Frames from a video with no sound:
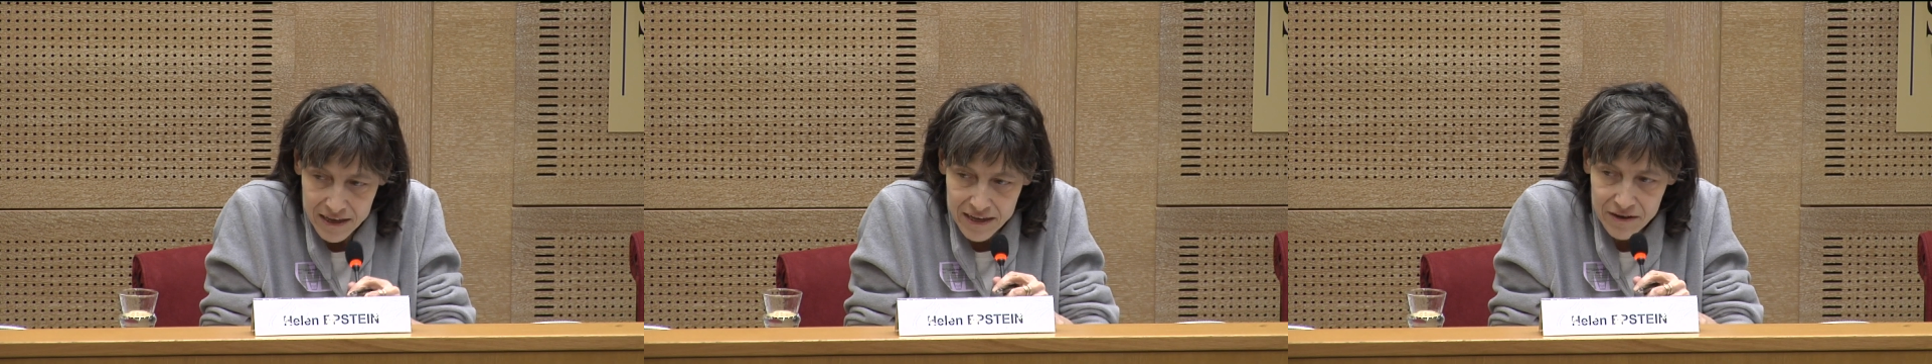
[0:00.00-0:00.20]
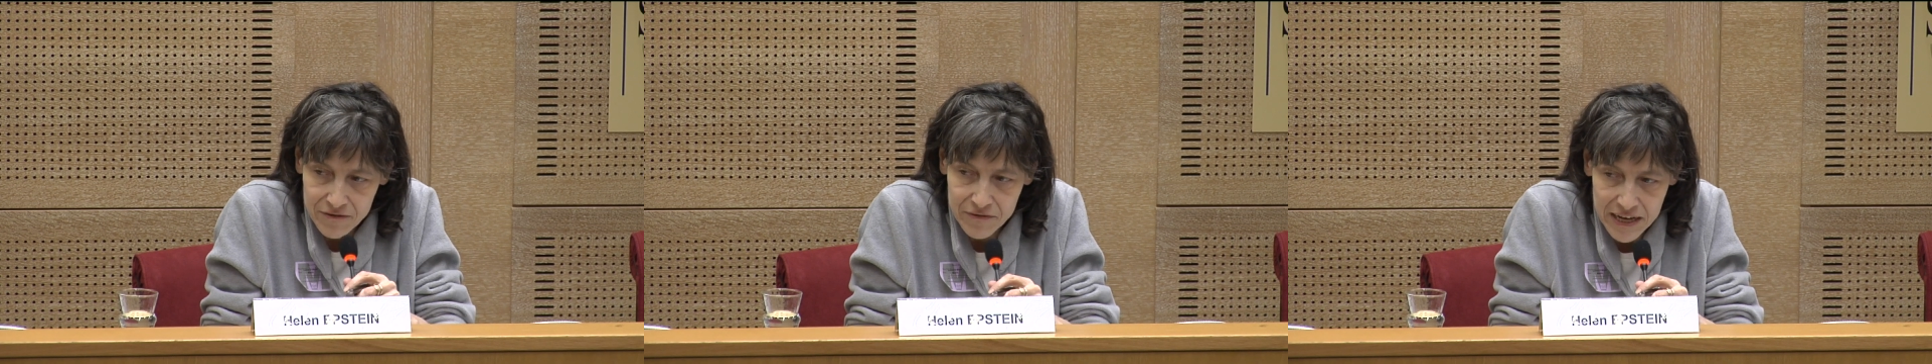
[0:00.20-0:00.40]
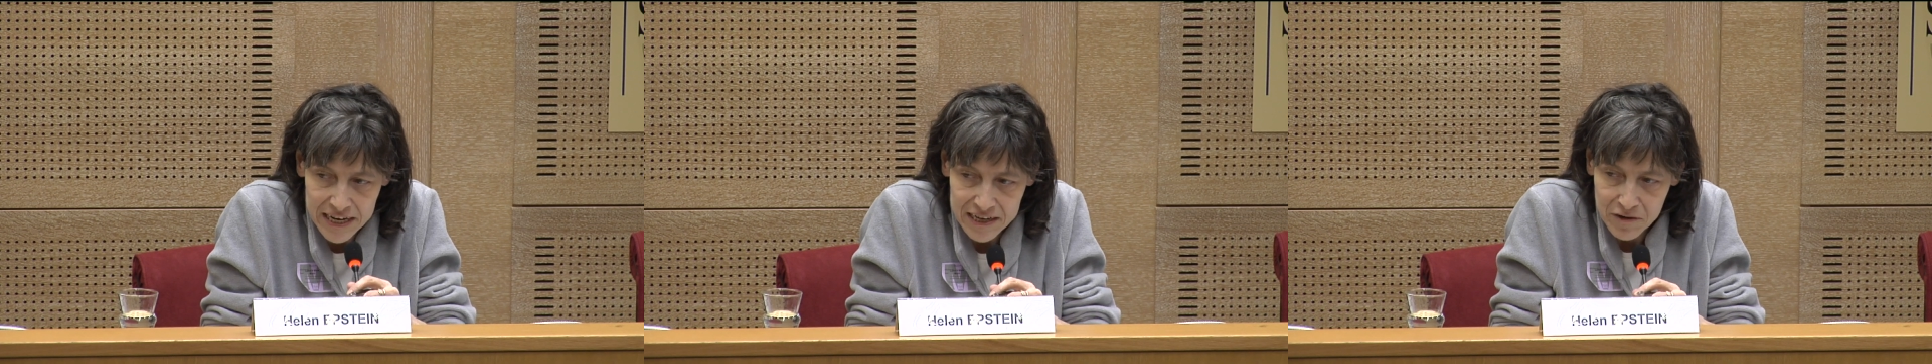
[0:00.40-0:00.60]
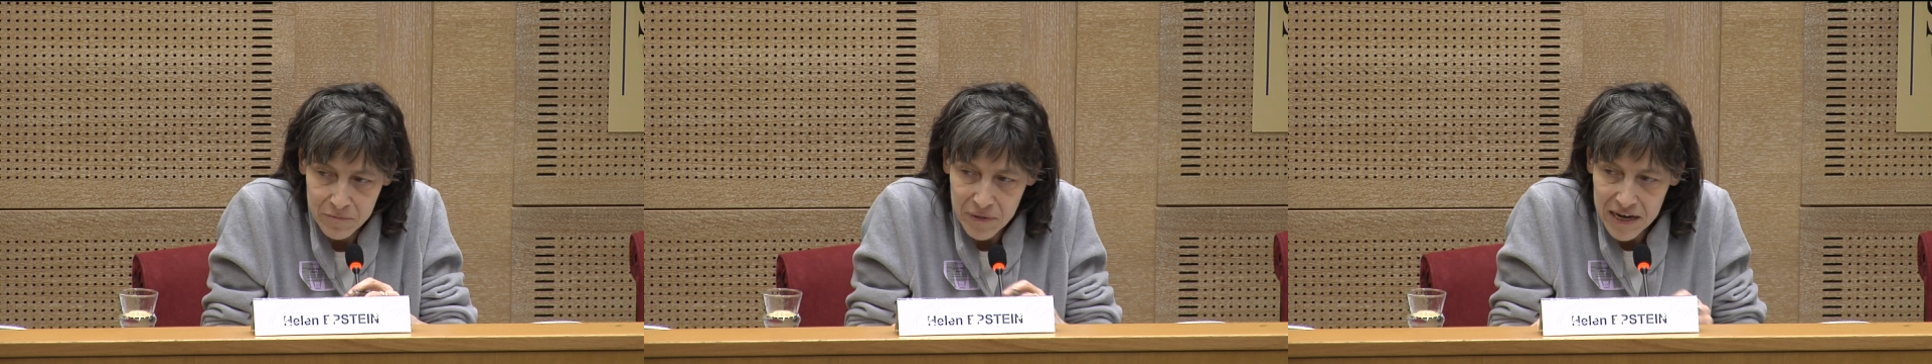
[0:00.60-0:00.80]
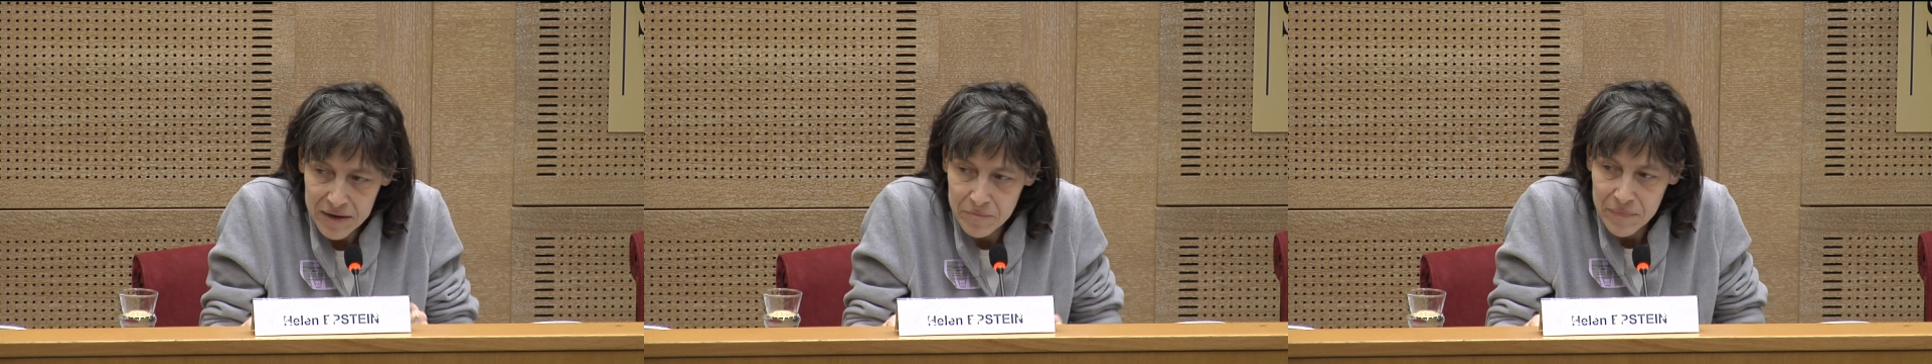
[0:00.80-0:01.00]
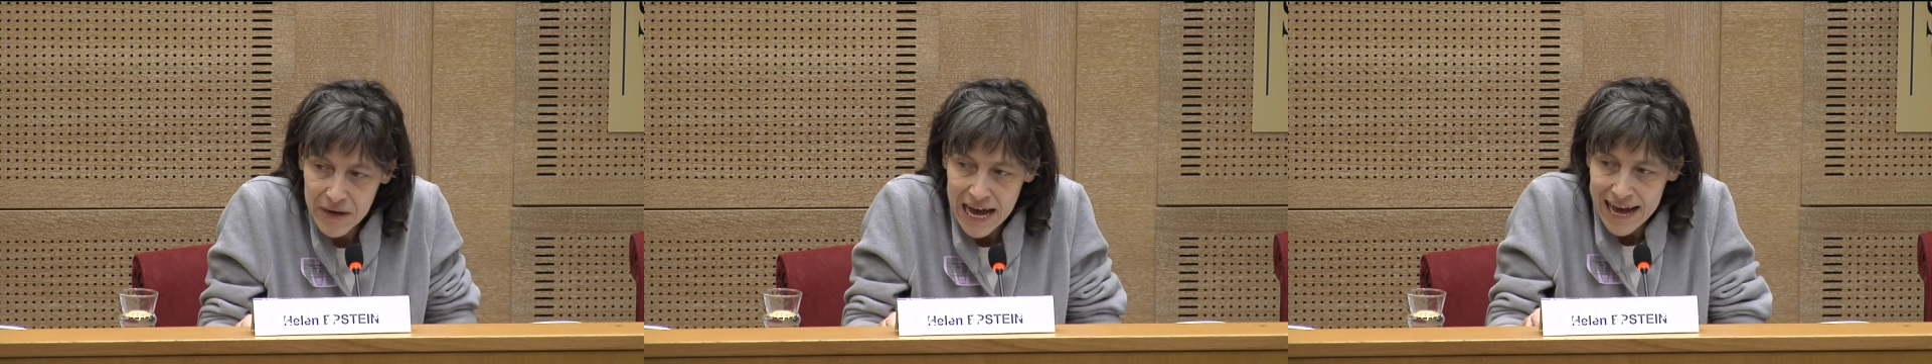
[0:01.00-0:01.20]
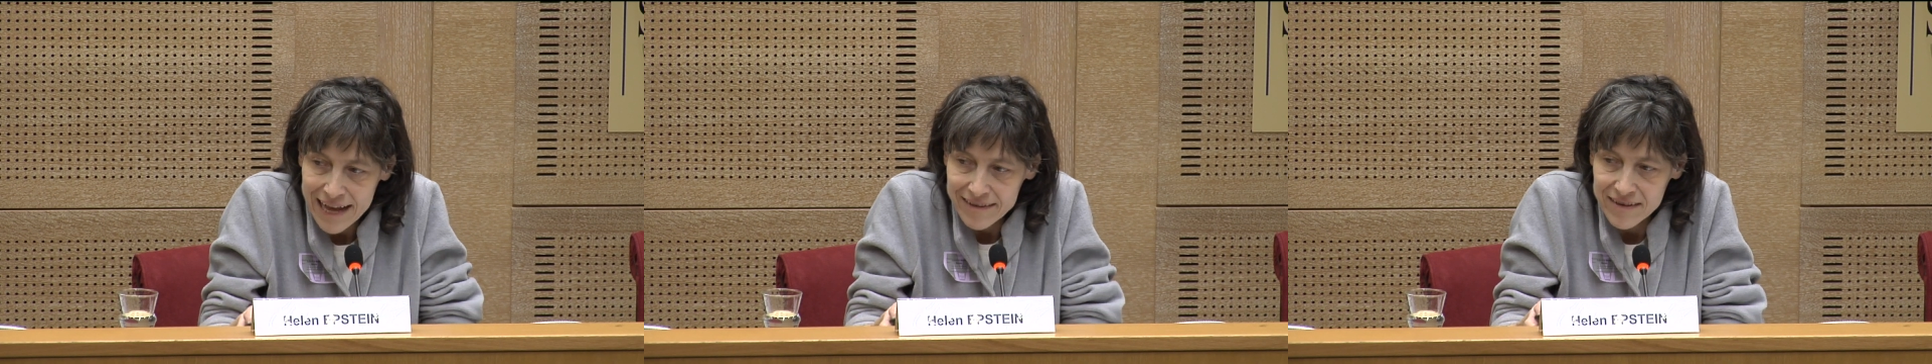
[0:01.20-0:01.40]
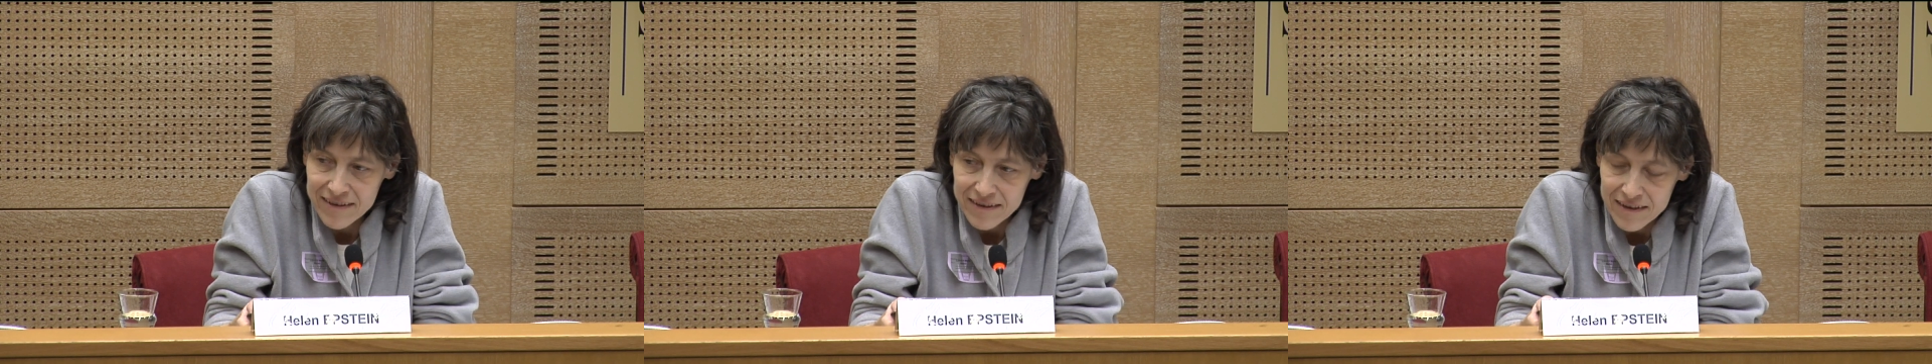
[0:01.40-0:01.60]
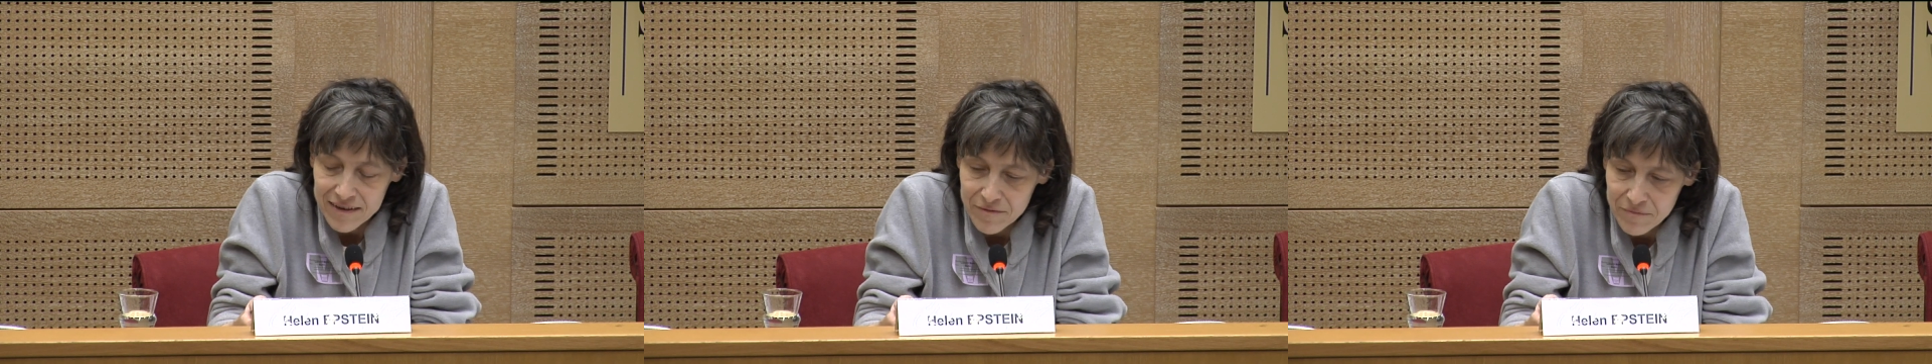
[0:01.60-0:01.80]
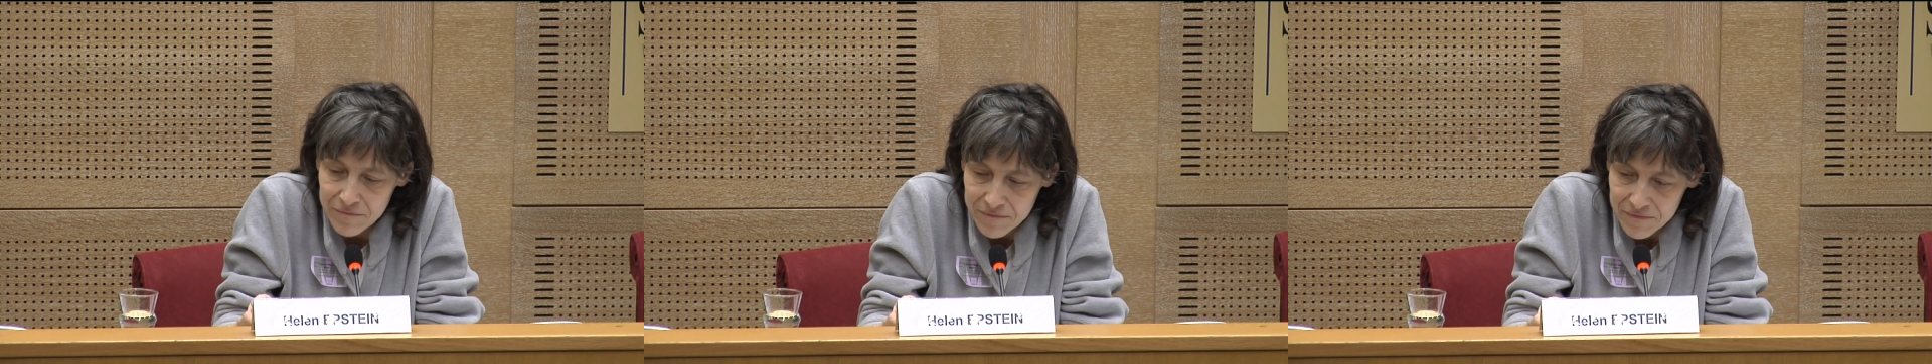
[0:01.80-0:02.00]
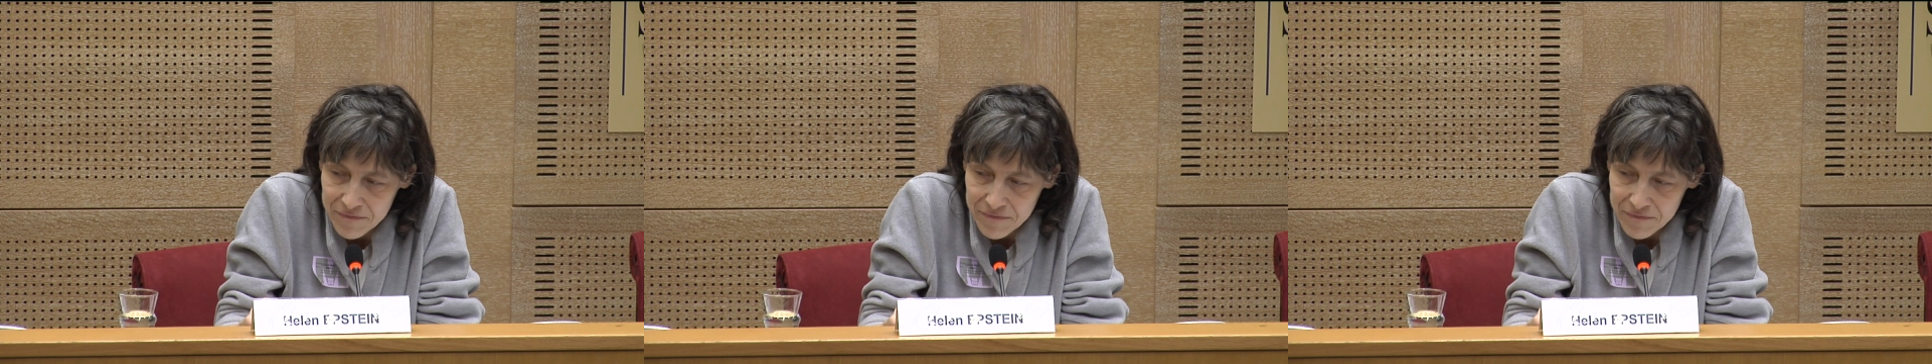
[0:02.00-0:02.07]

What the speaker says: invaded by bats and